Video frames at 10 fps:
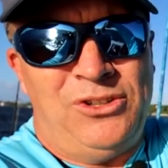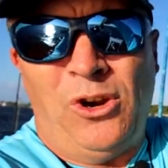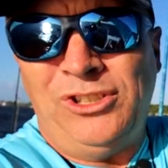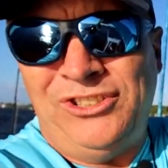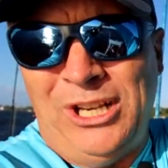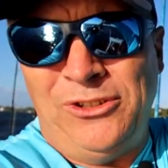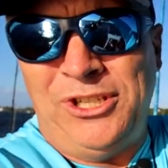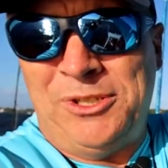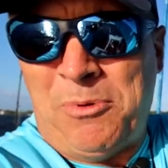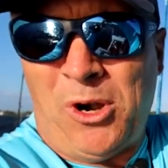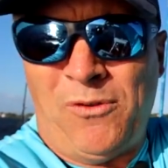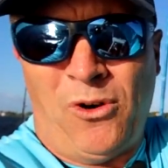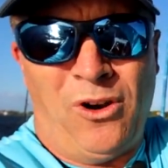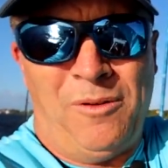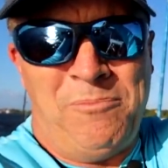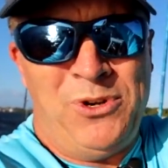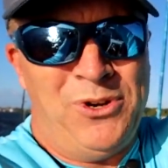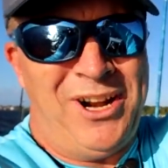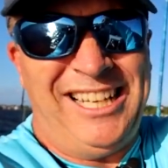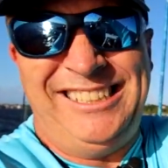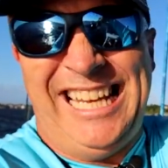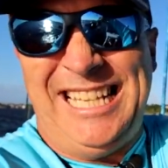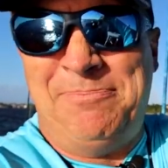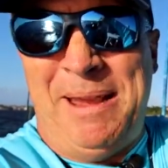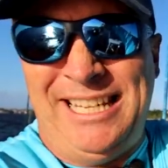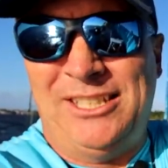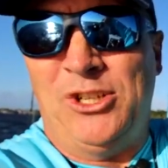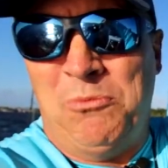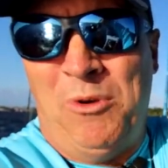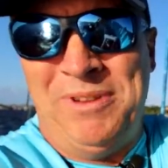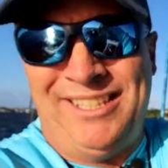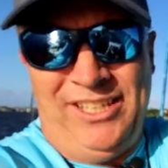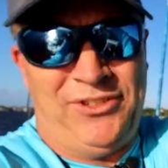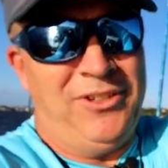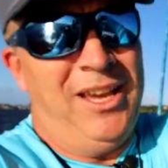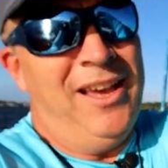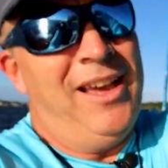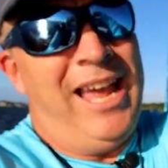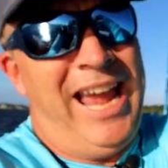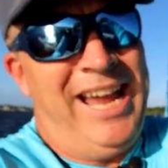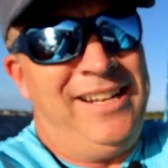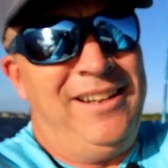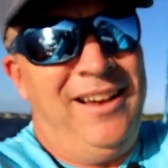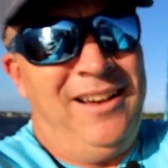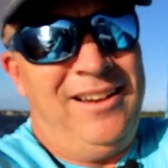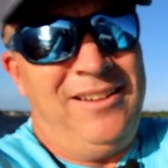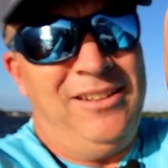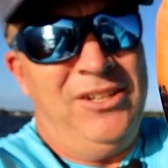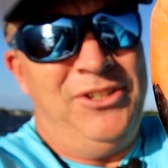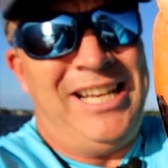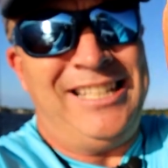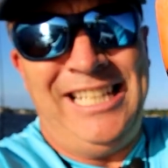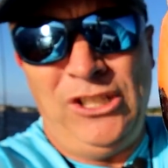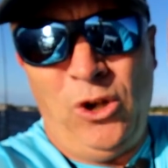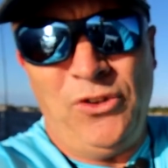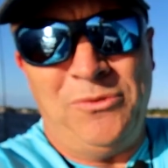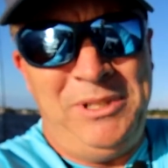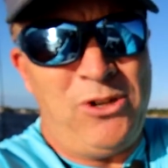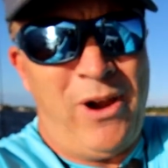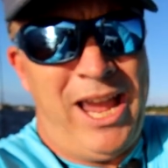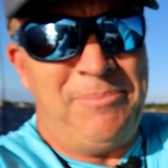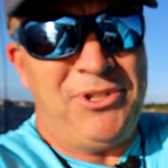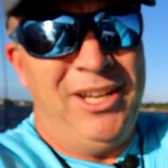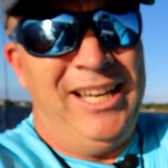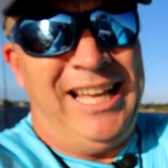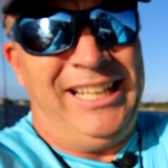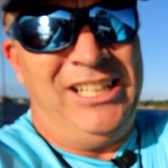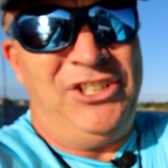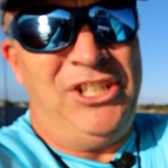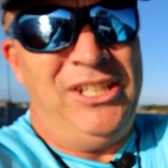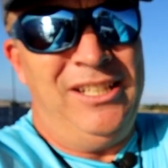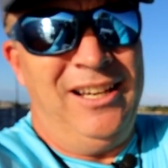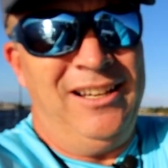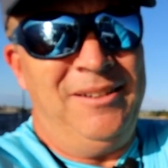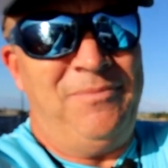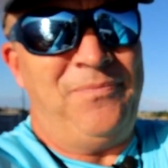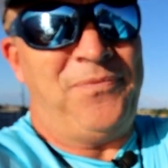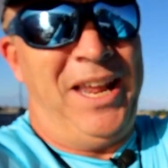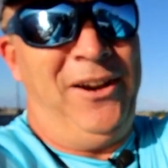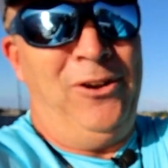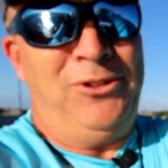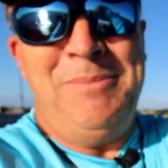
Darcy sells these as part of her United States-based small business. And uh, she gets these claws from these crabs, and then she uh, I don't know.